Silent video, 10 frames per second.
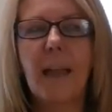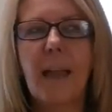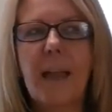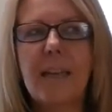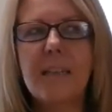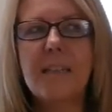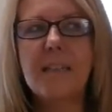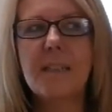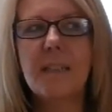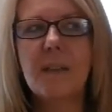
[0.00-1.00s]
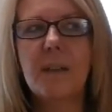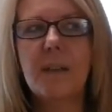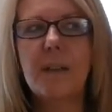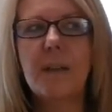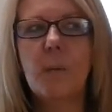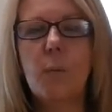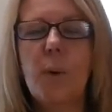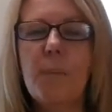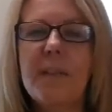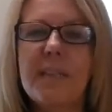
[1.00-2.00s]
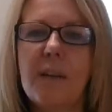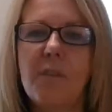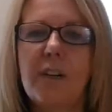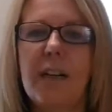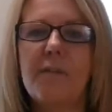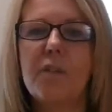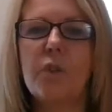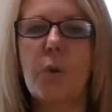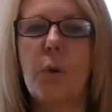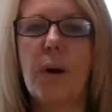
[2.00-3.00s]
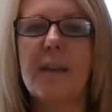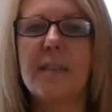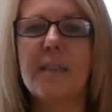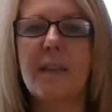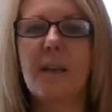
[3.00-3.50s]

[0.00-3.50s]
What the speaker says: And when we savor life's joys,